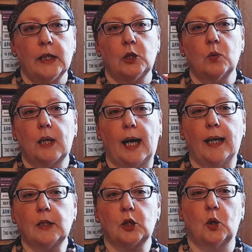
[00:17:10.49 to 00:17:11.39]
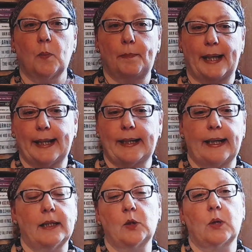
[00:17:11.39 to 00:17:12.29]
you can't go back
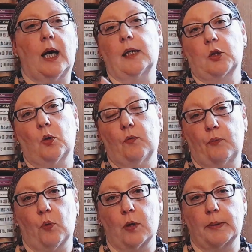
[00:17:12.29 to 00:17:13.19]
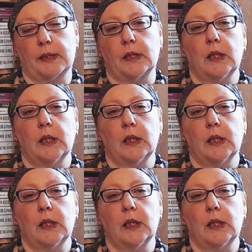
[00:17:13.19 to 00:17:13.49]
and you can't go forward.